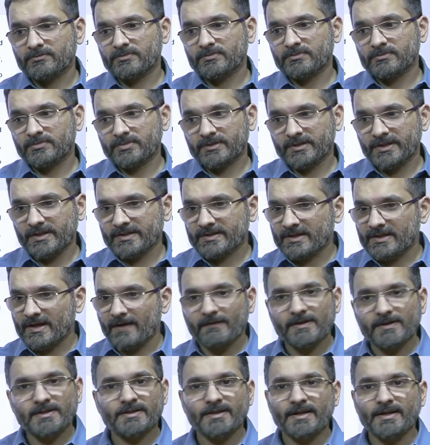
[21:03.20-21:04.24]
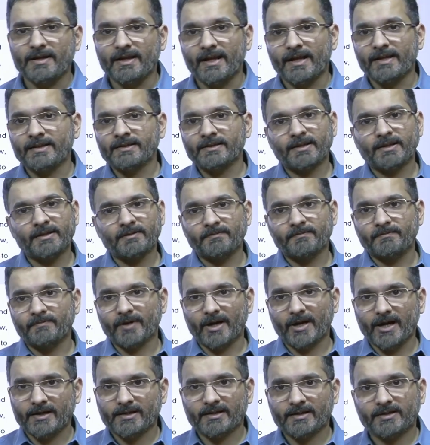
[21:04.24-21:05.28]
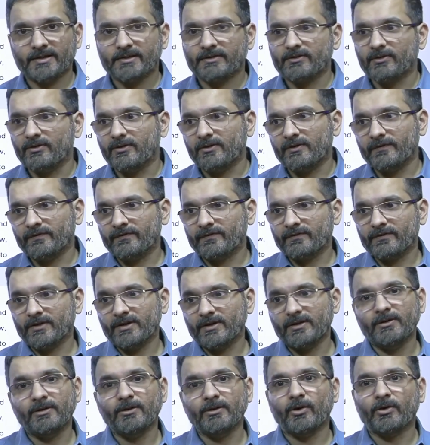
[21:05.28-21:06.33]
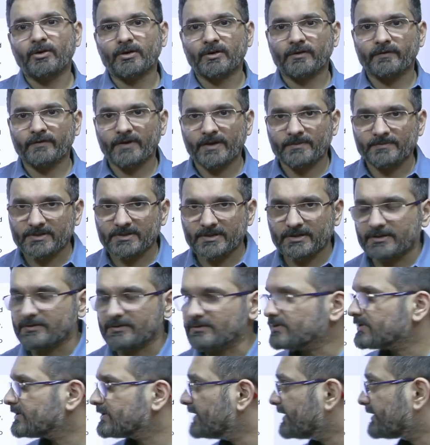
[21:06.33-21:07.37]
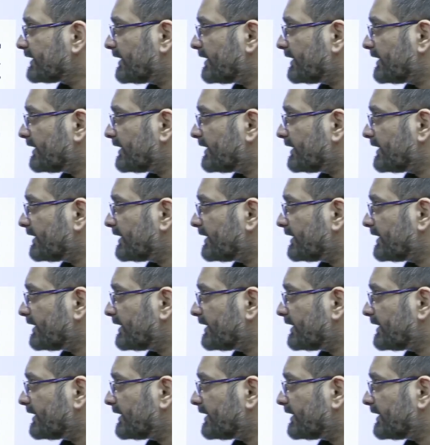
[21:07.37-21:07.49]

this covers the length and breadth of a lot of MCQs that